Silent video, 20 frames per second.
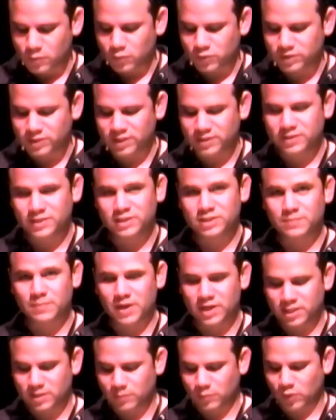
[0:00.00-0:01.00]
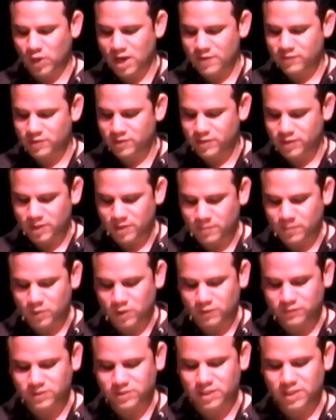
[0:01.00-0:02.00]
We did this by depriving
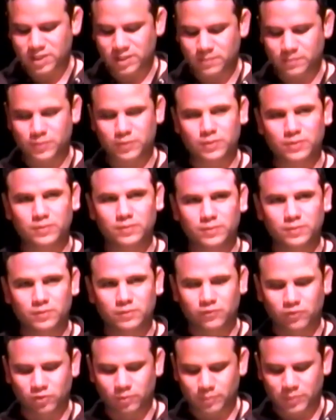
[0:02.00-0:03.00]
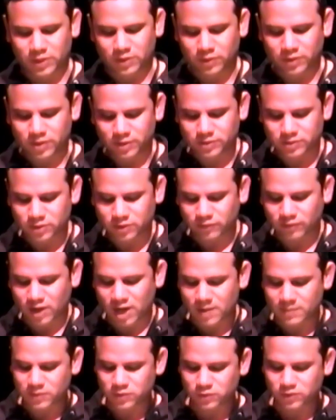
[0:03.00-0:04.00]
them of sleep for periods of
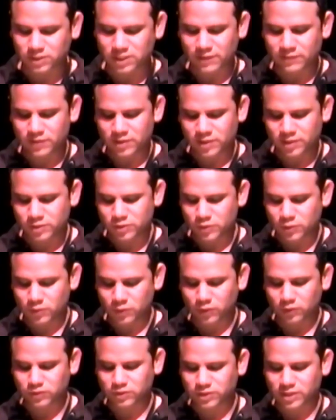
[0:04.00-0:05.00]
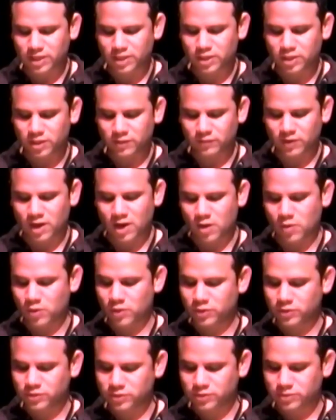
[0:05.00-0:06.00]
up to 72 consecutive
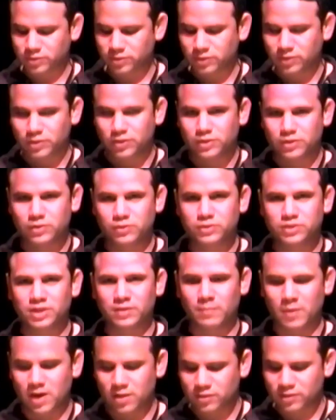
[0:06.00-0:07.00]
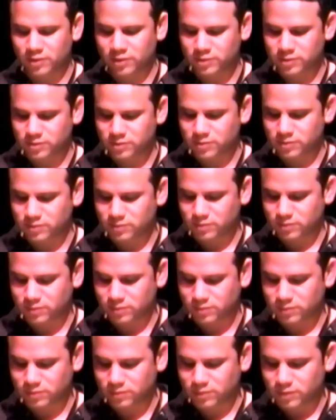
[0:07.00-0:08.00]
hours, using methods
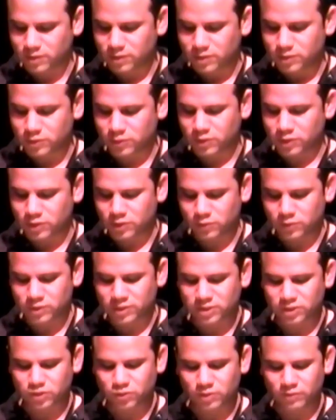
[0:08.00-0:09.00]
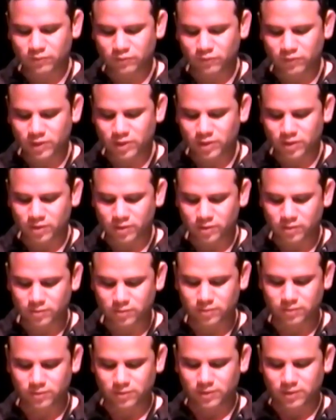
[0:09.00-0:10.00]
to induce extreme fear
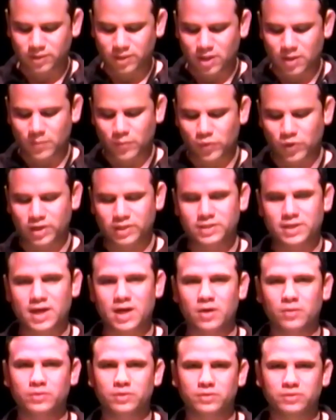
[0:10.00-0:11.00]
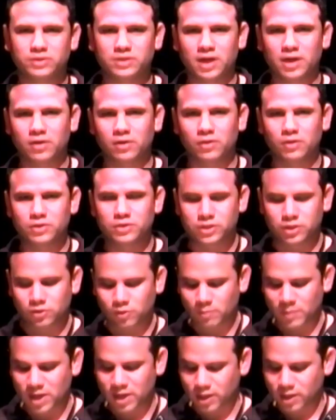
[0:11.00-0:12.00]
and break down their
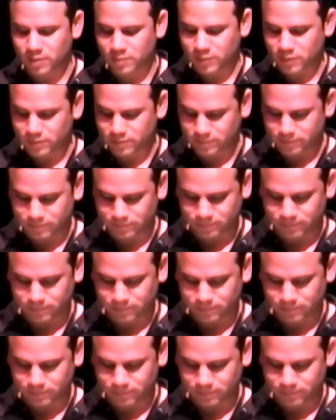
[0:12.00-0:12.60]
psychological makeup.